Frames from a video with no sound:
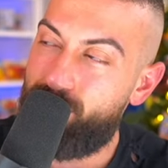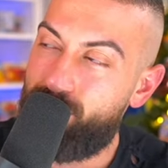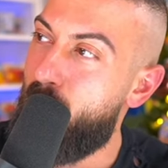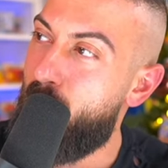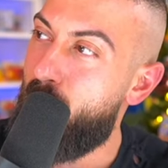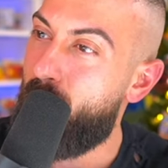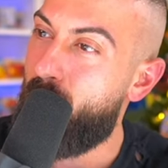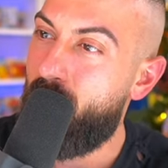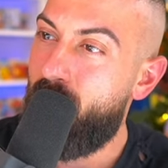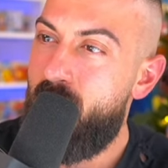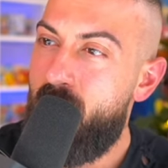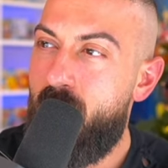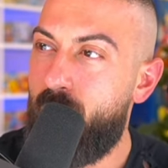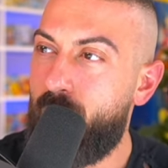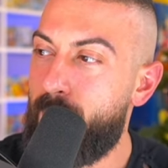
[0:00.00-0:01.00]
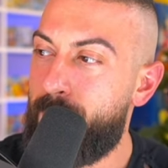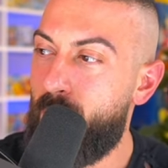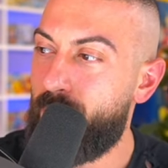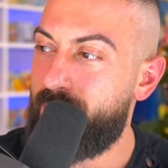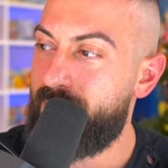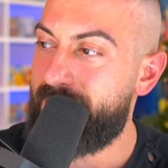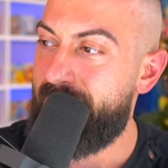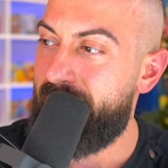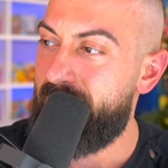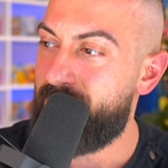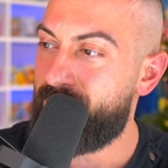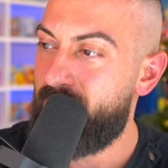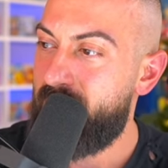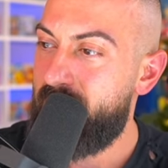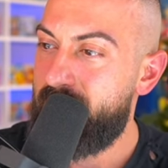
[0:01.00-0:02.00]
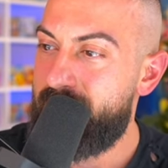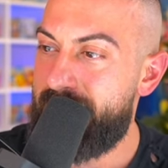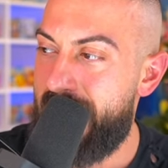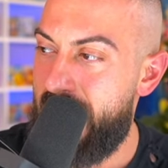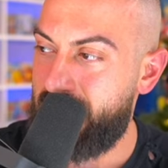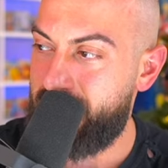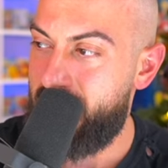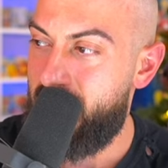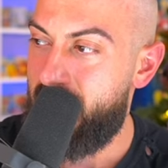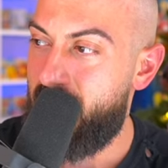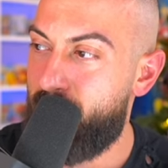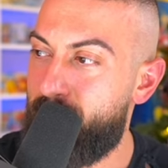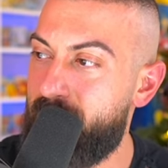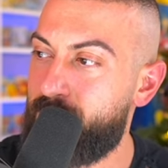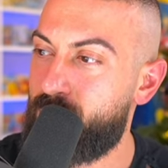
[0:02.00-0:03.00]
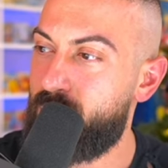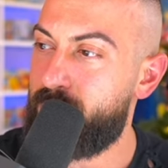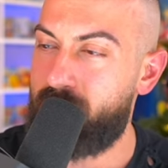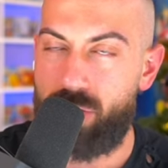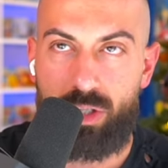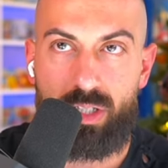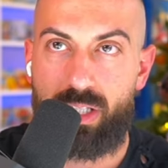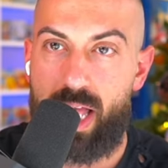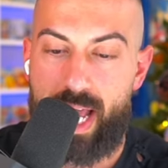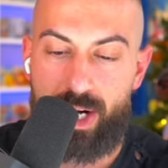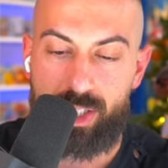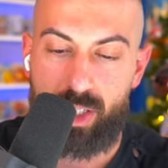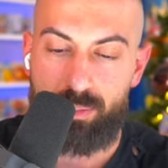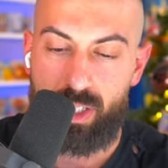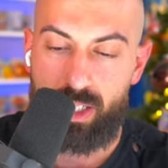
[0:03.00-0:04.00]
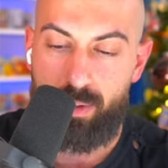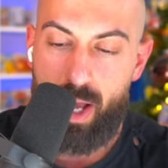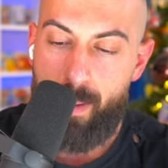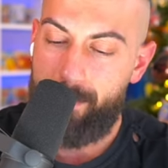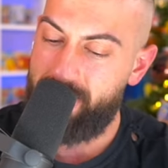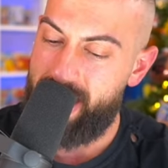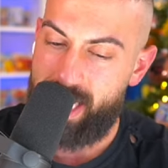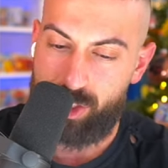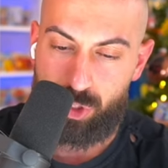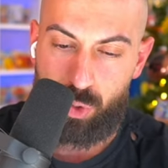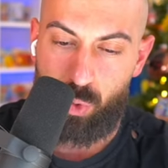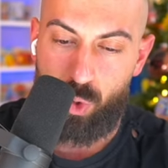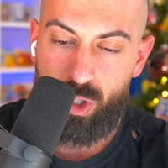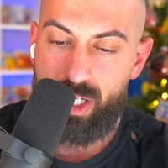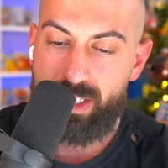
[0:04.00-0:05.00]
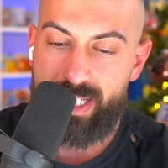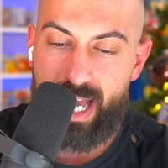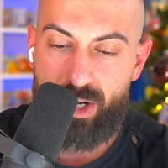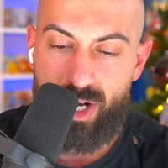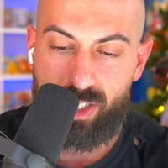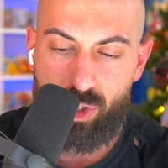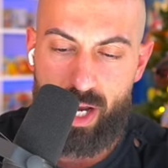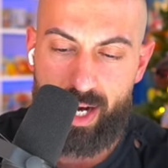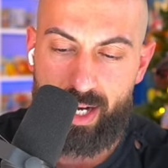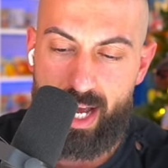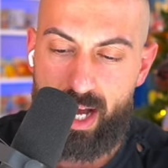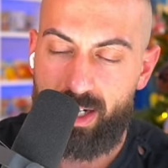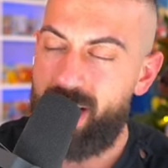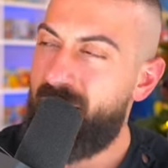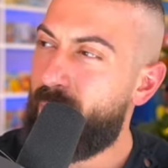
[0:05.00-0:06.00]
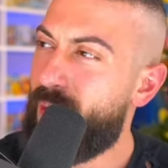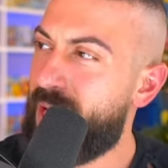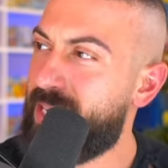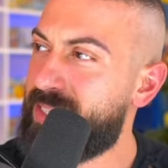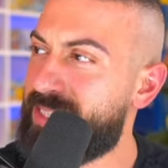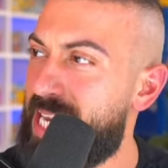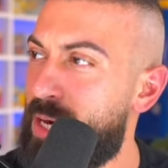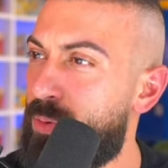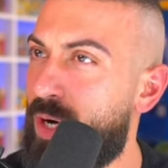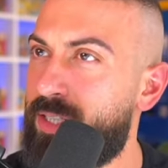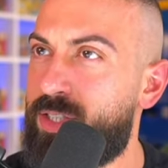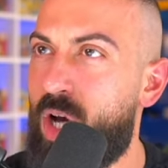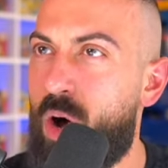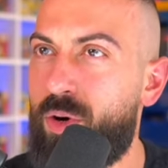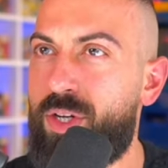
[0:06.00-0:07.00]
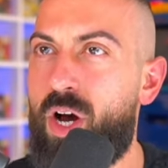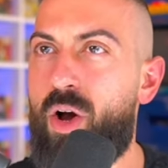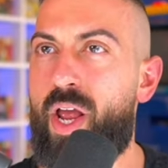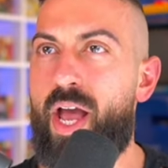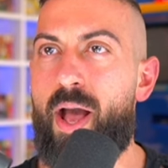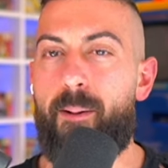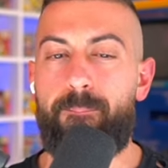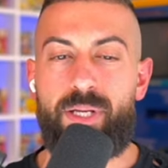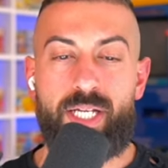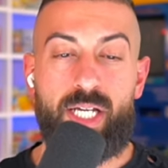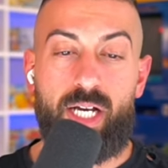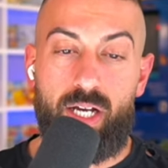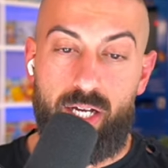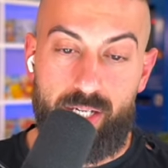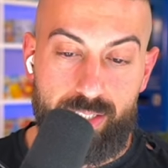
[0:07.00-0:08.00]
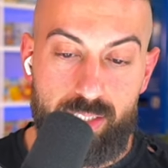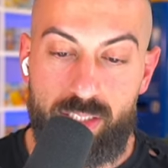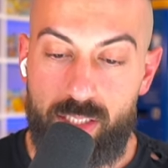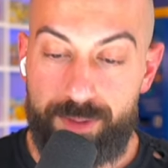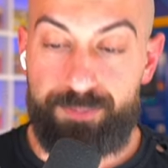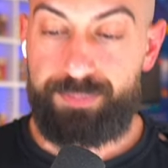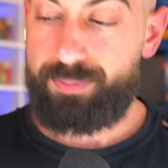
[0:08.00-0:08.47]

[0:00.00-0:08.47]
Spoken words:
available on the PokeCave.com. My stream is starting to lag or something, but that's cool. Thank you guys for hanging out. We had an insane one. Don't go yet because